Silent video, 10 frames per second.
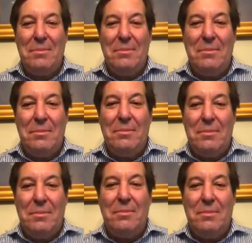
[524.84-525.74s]

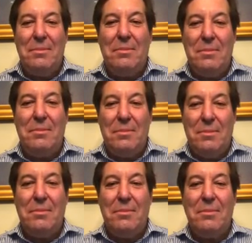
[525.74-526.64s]

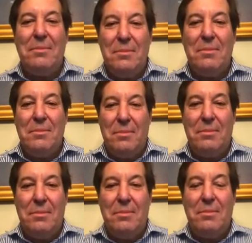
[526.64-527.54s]

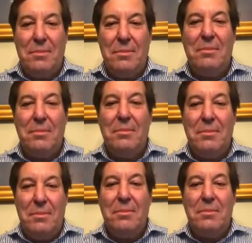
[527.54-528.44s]

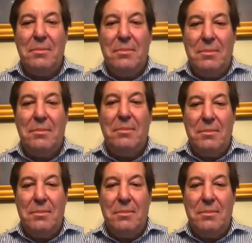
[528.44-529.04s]
(not speaking)